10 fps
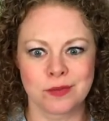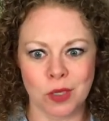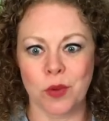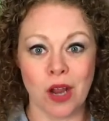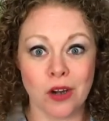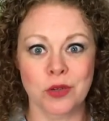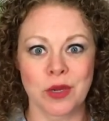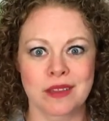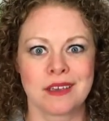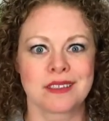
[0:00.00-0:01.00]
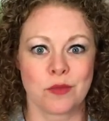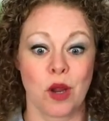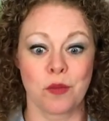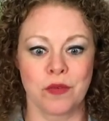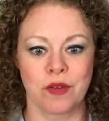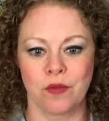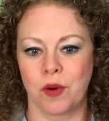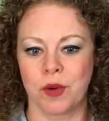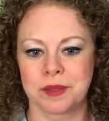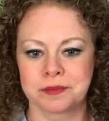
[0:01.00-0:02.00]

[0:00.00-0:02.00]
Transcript: that we are doing things and we are moving forward.